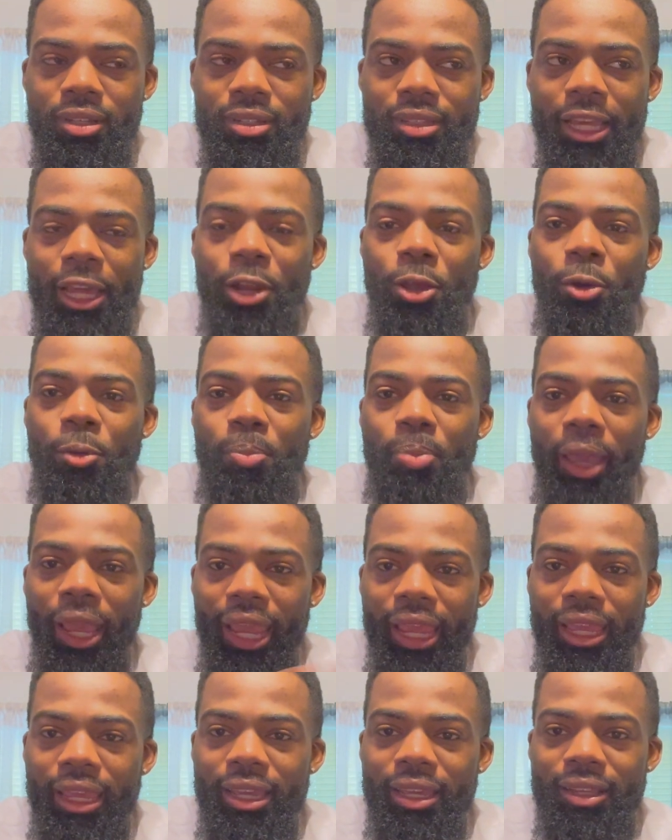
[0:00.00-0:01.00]
that are
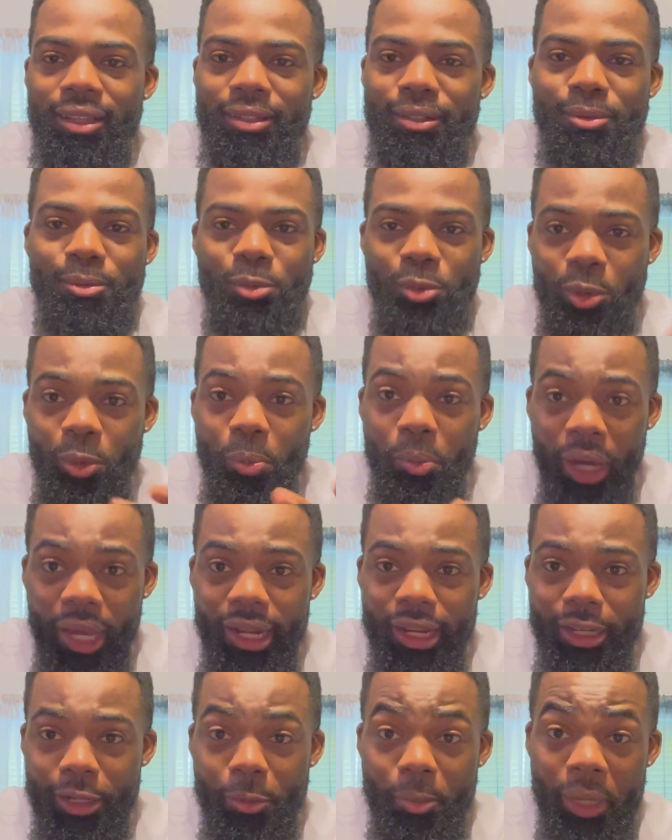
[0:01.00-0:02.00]
paying
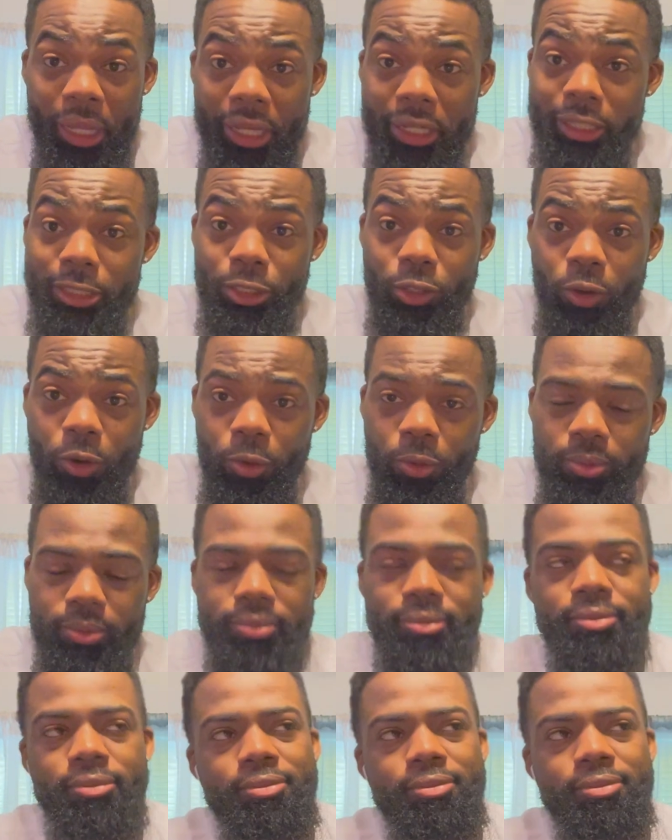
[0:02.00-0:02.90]
money to be in this group.